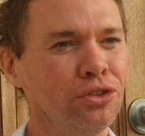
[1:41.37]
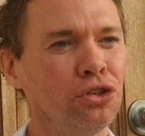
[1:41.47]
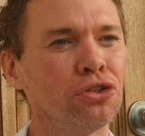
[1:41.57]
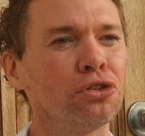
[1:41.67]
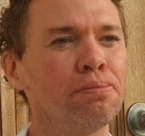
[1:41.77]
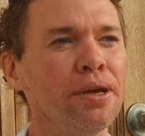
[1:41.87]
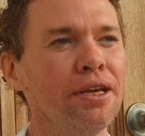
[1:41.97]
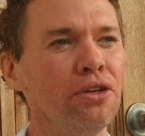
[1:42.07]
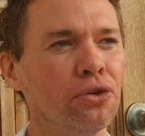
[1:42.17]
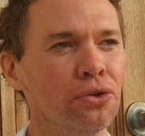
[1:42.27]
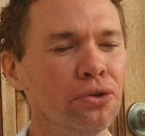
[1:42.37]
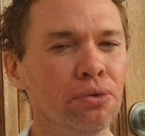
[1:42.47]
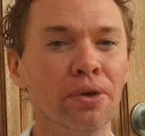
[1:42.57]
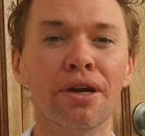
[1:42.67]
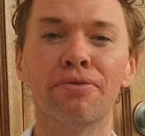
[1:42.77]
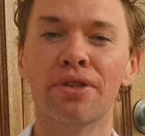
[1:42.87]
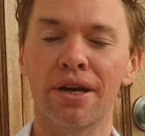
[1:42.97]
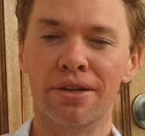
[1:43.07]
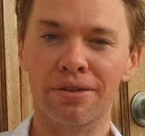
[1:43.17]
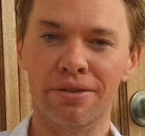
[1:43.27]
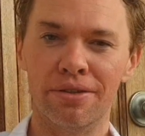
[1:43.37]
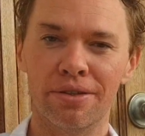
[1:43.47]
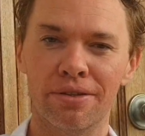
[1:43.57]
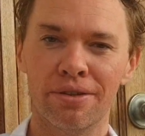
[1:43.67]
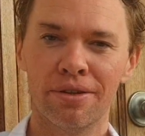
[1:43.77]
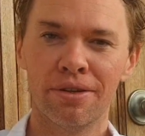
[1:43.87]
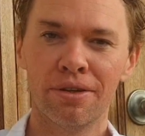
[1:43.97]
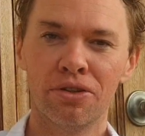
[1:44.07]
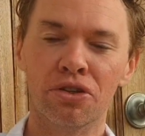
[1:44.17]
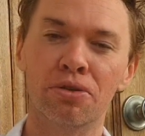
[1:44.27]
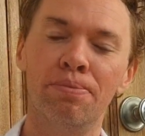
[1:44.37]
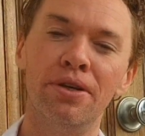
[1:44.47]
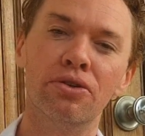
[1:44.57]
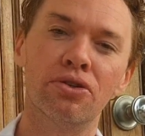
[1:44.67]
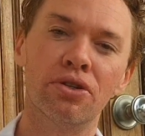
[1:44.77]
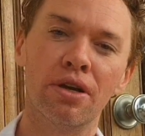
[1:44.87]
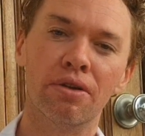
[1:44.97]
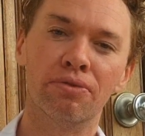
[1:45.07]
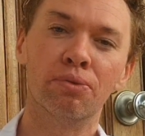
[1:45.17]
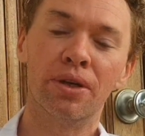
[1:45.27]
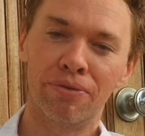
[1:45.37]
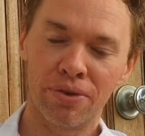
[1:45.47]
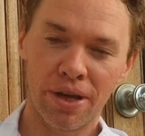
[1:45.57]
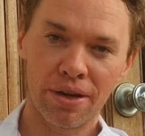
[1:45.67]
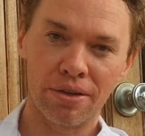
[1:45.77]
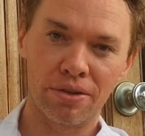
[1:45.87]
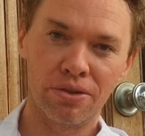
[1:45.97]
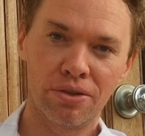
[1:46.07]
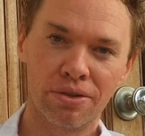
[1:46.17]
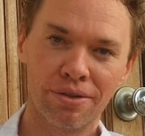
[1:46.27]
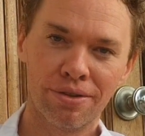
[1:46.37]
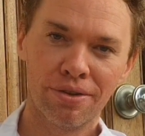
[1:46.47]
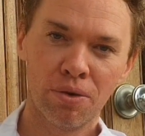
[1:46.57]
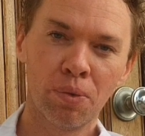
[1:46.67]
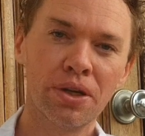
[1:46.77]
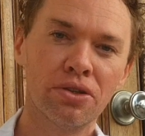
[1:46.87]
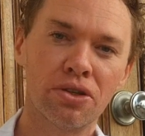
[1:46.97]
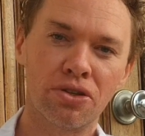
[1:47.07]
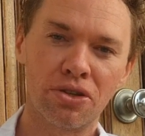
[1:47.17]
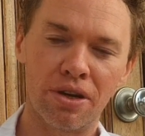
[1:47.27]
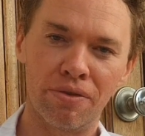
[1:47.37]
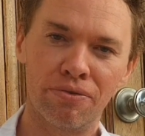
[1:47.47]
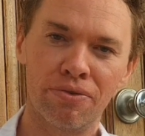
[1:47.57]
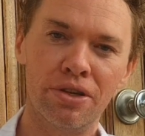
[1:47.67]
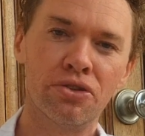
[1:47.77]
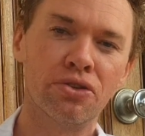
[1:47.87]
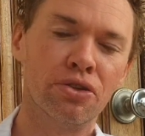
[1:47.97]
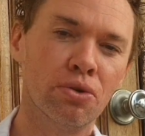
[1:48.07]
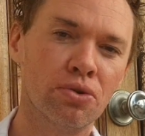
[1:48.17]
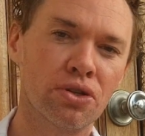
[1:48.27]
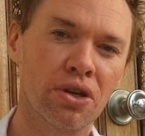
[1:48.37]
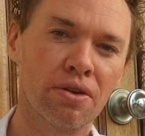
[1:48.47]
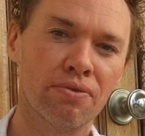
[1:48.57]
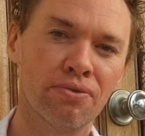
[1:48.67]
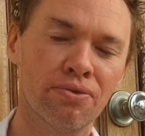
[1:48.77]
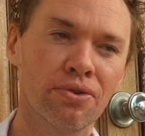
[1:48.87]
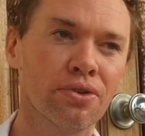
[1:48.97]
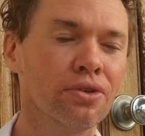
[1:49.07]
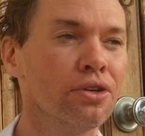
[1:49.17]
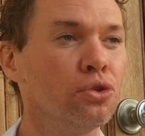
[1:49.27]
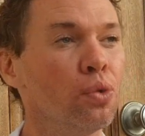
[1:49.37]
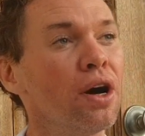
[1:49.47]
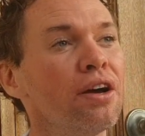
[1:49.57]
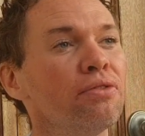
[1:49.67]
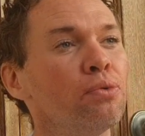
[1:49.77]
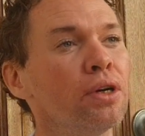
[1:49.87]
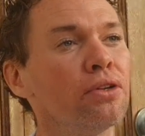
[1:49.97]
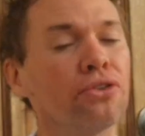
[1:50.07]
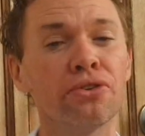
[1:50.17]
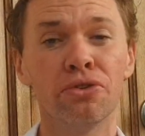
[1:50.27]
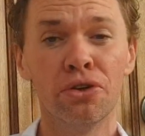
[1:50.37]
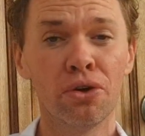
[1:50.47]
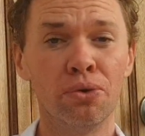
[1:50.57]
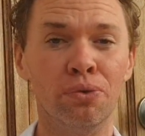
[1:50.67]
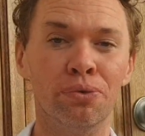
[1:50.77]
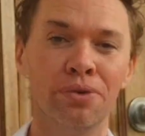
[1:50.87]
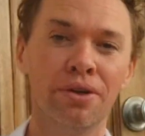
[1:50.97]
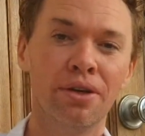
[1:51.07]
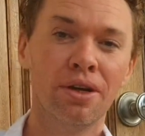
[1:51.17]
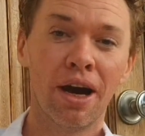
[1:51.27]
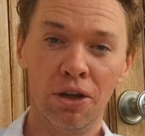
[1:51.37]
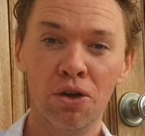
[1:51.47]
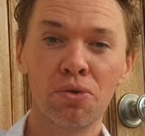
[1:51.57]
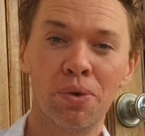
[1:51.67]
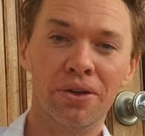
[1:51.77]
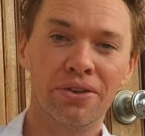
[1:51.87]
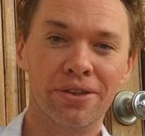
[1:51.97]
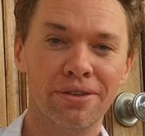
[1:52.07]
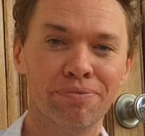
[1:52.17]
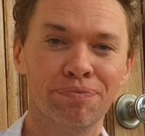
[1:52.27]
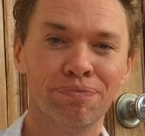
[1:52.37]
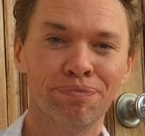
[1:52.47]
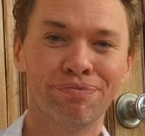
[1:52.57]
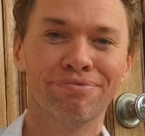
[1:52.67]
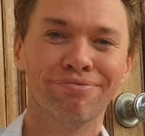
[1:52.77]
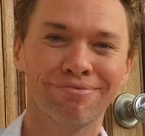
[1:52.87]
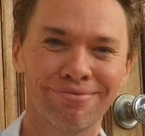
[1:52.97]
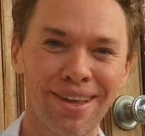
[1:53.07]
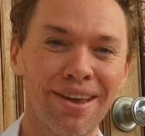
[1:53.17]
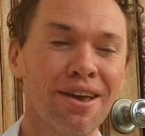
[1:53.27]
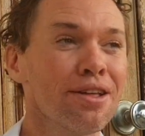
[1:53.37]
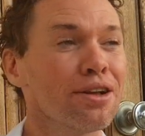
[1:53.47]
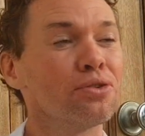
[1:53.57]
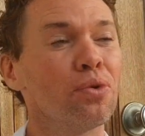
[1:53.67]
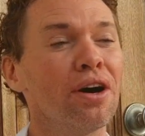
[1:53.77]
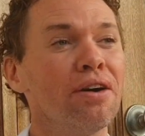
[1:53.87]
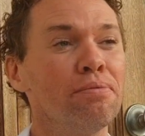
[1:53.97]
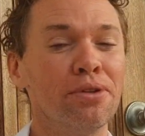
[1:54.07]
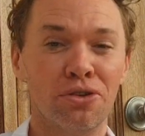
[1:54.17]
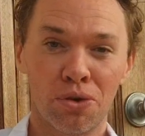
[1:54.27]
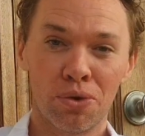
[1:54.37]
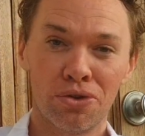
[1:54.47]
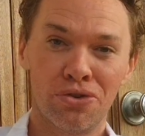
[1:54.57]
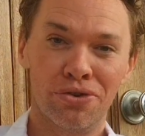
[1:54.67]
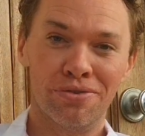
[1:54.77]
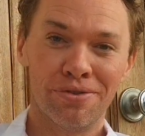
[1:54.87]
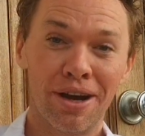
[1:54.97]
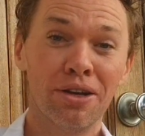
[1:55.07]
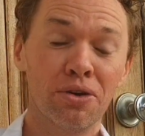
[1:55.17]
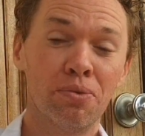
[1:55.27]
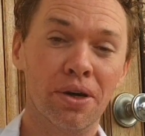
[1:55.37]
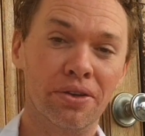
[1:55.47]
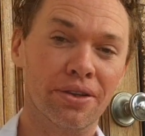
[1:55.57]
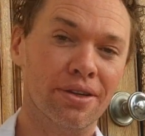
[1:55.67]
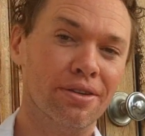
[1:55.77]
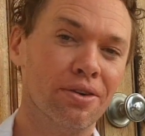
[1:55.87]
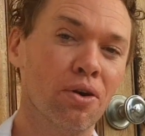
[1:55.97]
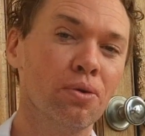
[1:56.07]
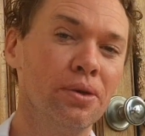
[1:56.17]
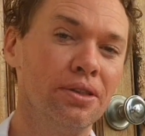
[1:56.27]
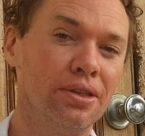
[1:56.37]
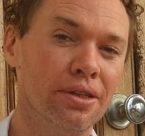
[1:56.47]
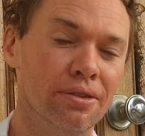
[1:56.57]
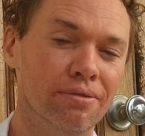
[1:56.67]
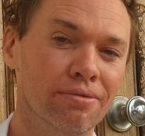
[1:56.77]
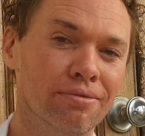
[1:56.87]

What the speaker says: Just be you, whatever that is. Just be yourself, whatever that is. What is the self? Is there no self? Do I have wealth? No. I look wealthy. That's why I've been tortured. I look wealthy. Always did.